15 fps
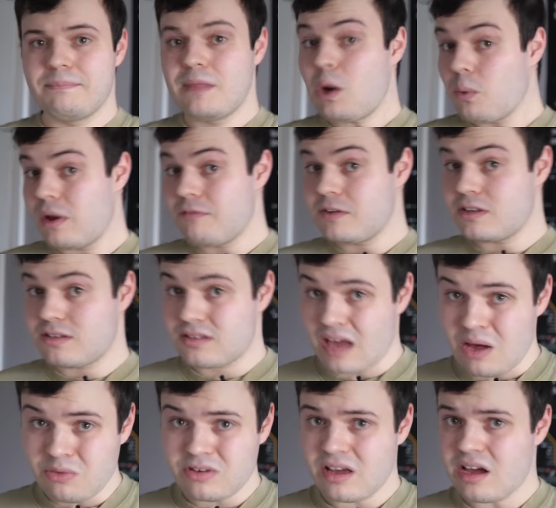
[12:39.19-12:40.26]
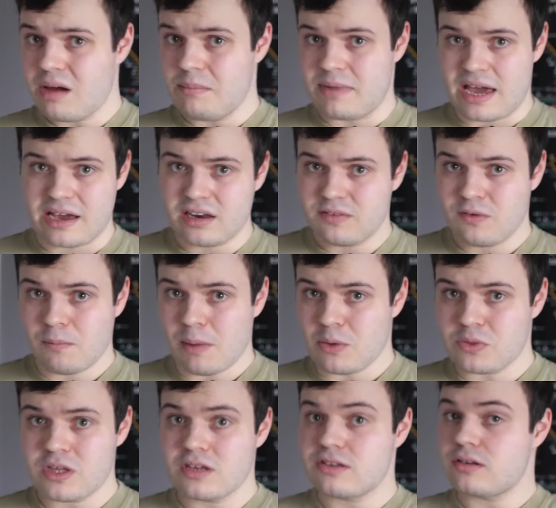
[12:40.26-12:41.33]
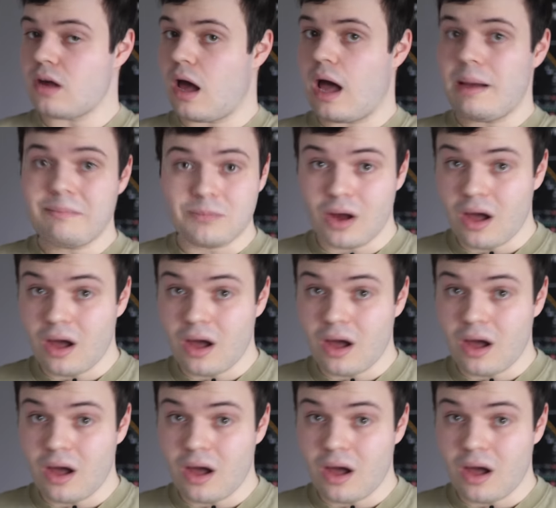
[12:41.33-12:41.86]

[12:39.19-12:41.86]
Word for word: Now, if it sounds like I'm negative about this, I'm